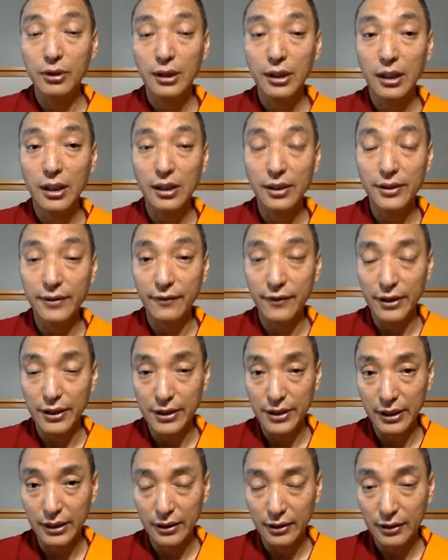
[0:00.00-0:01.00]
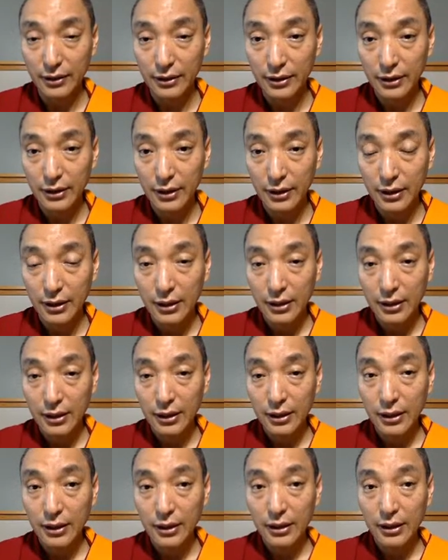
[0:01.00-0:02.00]
cultivating
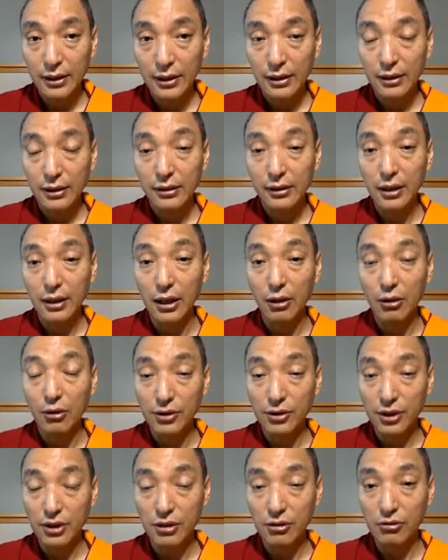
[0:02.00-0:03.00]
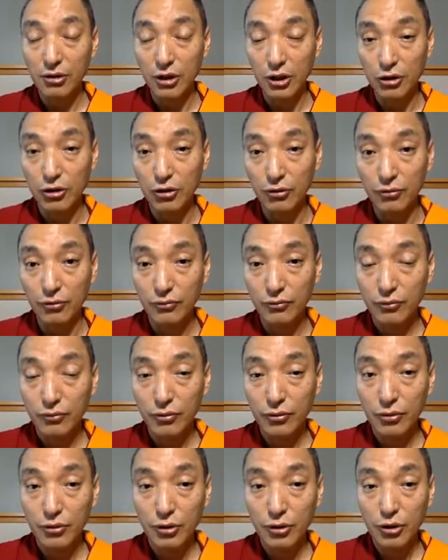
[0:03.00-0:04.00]
the concentration.
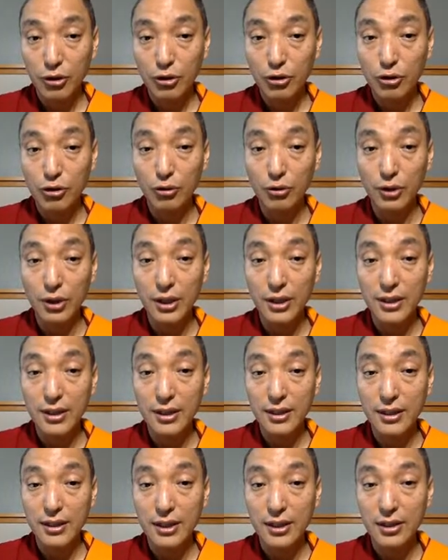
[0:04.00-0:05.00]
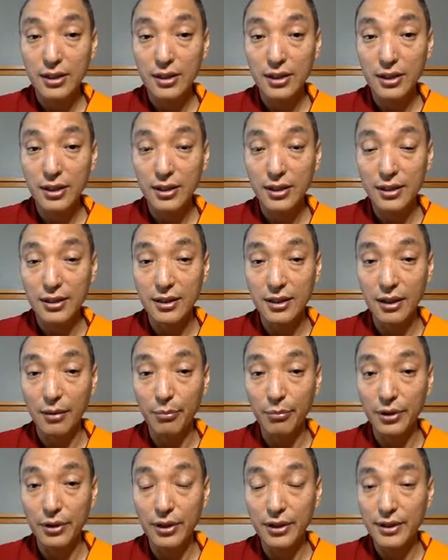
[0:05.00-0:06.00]
So since this is a
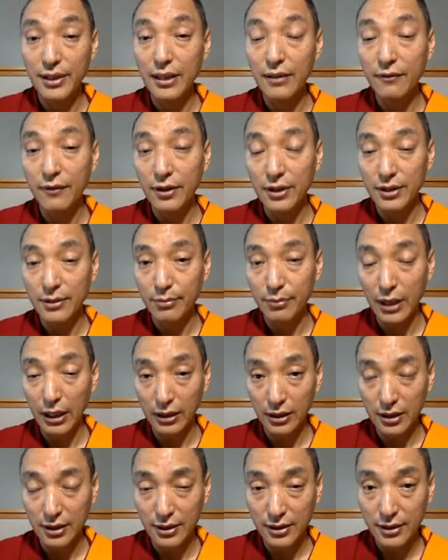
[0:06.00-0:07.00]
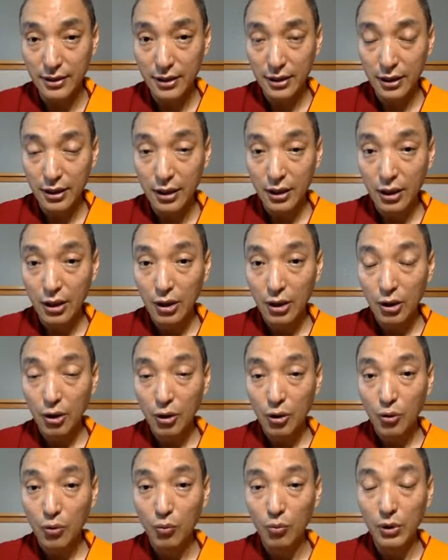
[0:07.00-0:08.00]
Bodhisattva's practice,
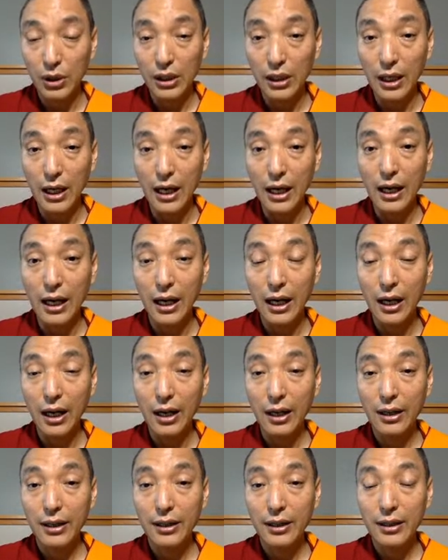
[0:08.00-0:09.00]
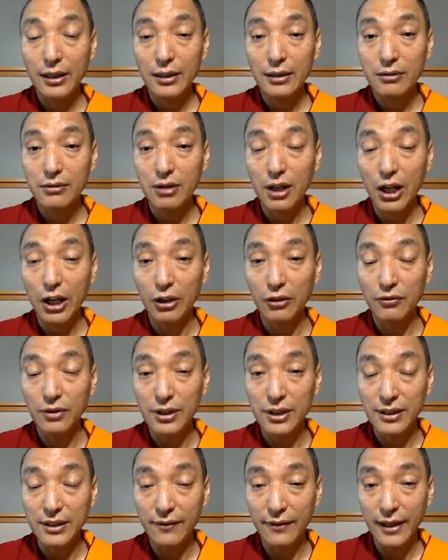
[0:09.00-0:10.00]
we are trying to
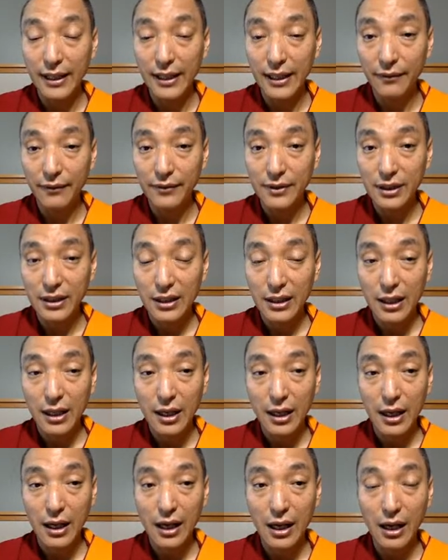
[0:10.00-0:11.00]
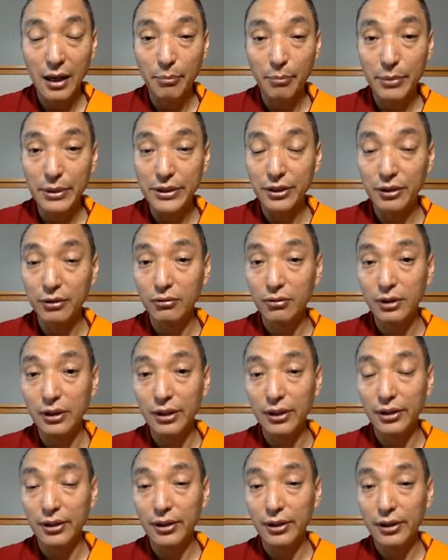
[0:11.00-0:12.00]
develop a
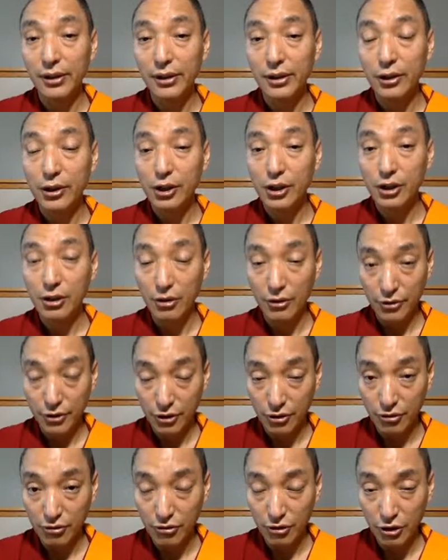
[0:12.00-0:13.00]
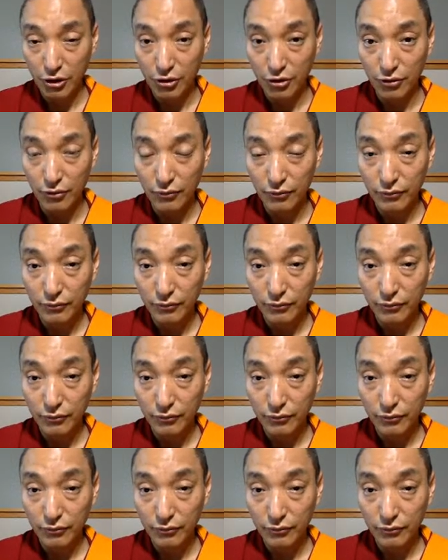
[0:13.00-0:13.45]
particular concentration.